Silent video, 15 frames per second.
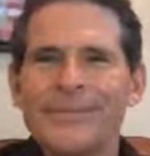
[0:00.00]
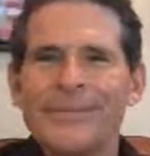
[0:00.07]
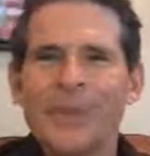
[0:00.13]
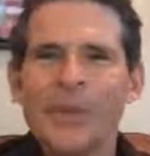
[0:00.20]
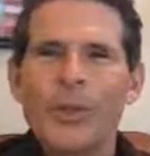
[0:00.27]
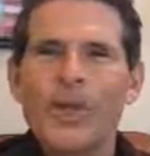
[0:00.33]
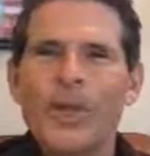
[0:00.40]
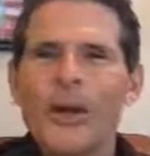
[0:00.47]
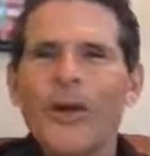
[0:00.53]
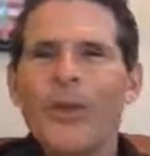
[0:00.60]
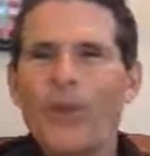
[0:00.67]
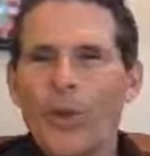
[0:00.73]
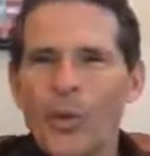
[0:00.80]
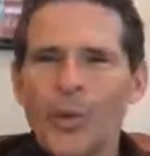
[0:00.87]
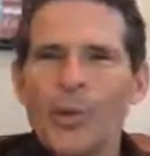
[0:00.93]
Don't let all the
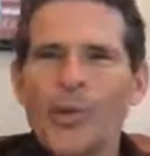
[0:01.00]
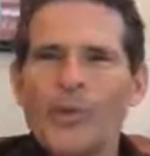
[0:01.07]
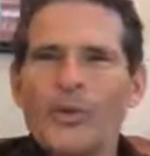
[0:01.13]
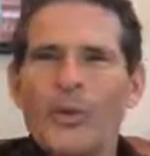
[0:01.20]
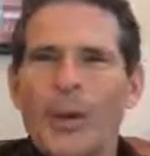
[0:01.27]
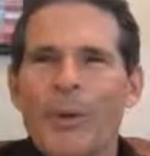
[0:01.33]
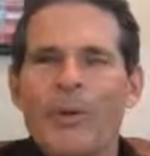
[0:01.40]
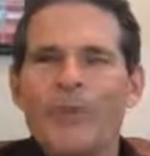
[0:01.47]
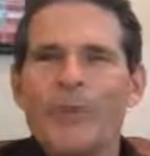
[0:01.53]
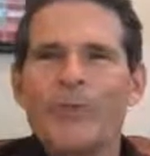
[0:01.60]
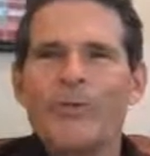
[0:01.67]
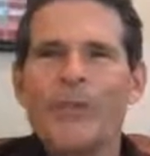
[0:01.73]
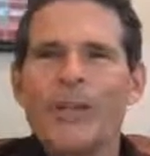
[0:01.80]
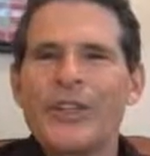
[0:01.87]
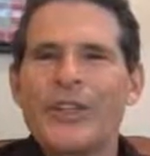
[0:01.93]
worries about what you're going
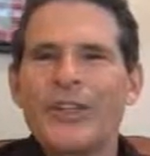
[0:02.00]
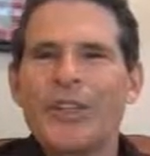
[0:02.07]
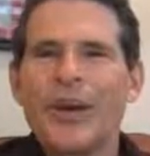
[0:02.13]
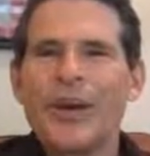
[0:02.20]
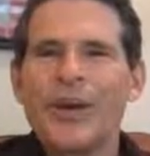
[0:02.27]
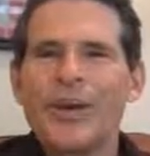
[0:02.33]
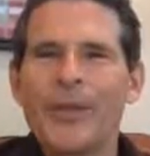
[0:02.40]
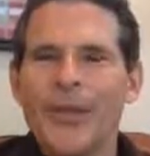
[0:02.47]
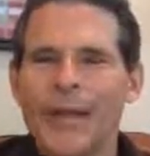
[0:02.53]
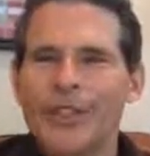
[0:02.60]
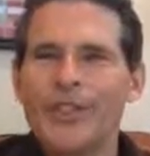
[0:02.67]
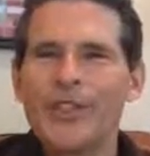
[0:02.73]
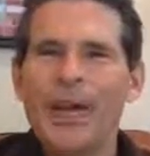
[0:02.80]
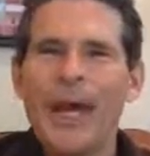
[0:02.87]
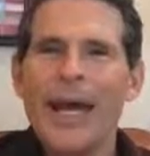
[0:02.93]
to face tomorrow, the
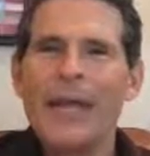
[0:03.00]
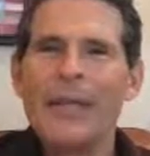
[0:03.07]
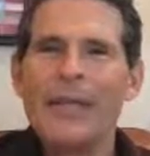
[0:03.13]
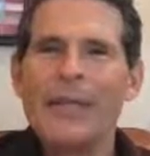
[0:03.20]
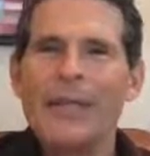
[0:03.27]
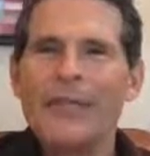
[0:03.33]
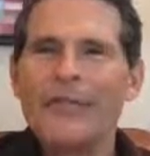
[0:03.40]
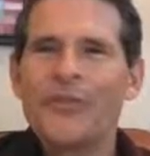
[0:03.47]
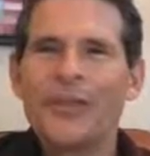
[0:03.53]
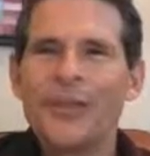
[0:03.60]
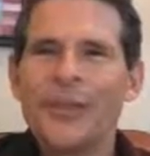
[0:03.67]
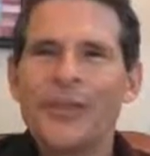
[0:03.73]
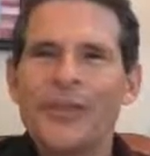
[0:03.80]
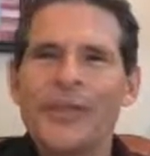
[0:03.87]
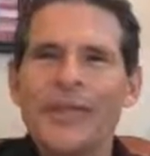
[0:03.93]
anxiety, the
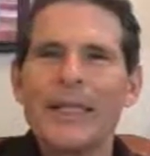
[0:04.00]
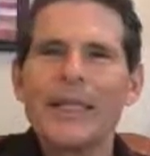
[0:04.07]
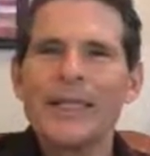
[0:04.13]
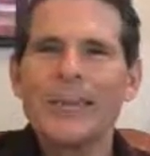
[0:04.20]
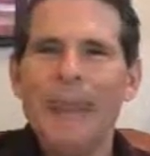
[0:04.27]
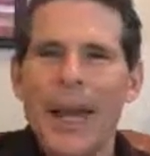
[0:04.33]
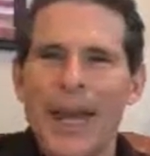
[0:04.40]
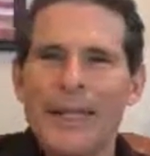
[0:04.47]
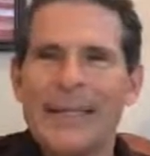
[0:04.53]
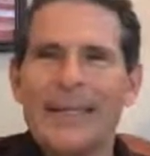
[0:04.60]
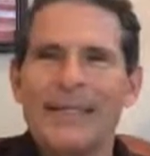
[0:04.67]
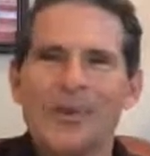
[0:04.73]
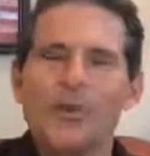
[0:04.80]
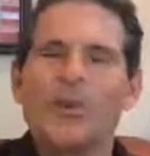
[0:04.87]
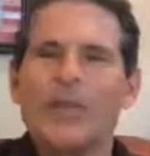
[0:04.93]
fear, lead to panic
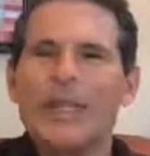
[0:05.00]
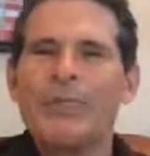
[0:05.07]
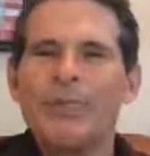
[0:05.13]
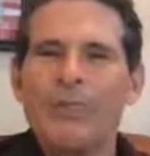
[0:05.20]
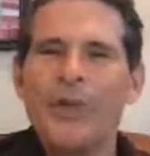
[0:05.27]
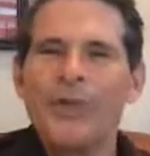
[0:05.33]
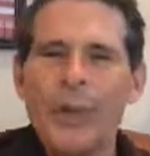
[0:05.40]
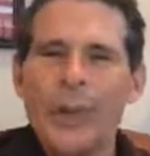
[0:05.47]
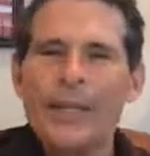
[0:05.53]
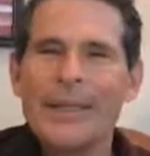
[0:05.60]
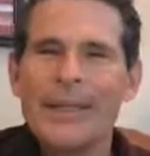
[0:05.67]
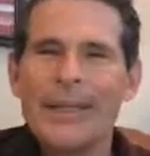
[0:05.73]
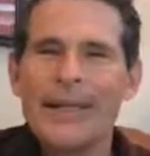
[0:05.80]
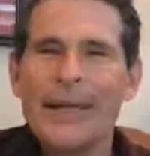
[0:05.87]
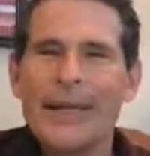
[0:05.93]
that will keep you awake
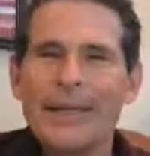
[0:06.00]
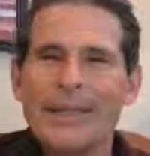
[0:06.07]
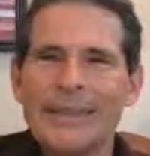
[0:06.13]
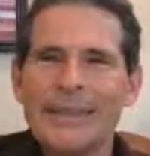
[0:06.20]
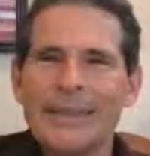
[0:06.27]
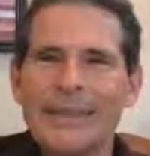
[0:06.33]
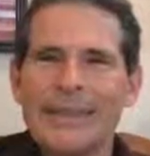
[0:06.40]
tonight,